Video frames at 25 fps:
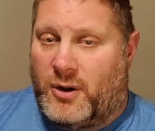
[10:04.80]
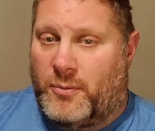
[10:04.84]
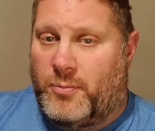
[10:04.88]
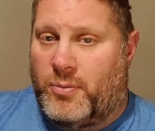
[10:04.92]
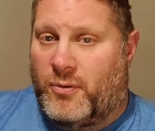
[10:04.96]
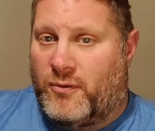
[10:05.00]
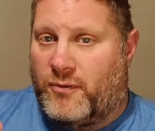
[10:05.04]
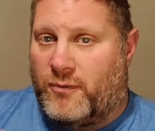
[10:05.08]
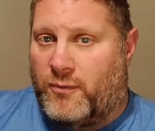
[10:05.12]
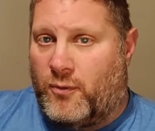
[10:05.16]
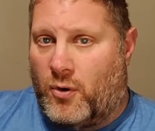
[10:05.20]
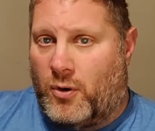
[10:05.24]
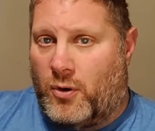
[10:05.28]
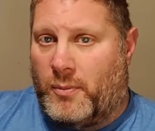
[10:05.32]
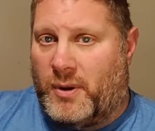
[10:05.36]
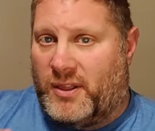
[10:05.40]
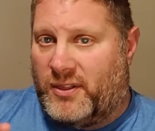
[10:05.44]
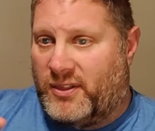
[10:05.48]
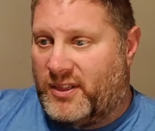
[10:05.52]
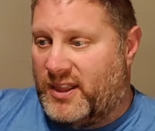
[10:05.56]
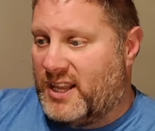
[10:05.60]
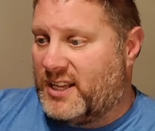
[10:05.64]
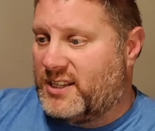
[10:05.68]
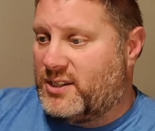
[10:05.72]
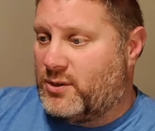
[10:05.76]
there and perform
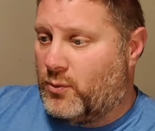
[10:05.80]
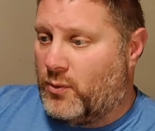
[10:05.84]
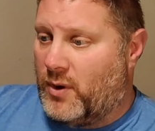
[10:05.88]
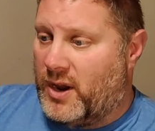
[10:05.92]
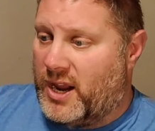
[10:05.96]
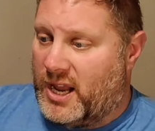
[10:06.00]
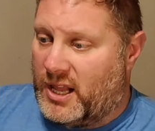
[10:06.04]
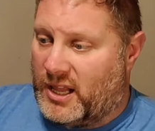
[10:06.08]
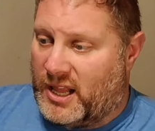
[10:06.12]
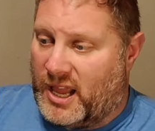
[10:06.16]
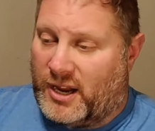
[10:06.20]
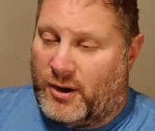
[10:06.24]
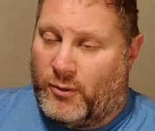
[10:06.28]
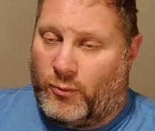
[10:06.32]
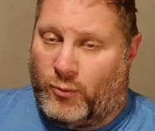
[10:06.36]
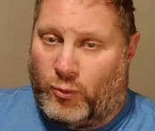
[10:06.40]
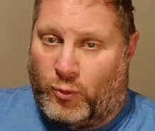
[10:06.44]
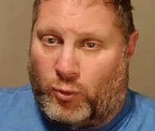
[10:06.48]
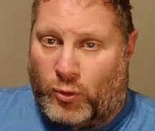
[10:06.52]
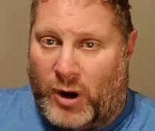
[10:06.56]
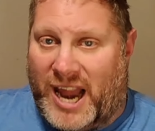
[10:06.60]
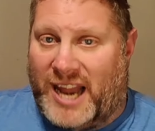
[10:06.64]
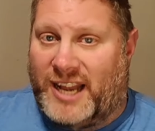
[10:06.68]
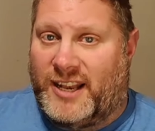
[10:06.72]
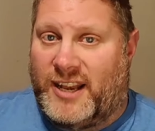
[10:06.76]
it this way, like
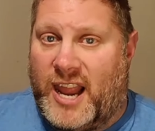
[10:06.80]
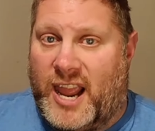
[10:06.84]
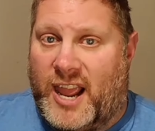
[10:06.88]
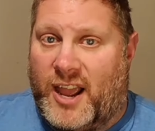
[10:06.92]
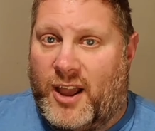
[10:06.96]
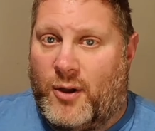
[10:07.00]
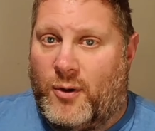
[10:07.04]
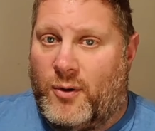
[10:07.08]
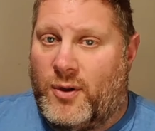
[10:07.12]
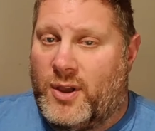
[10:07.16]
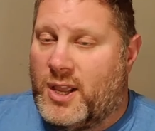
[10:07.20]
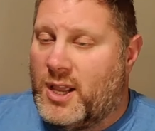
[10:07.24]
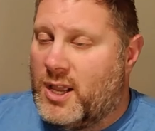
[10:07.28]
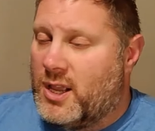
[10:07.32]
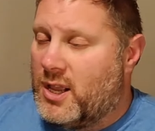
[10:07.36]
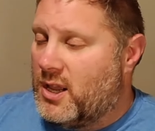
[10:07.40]
right now.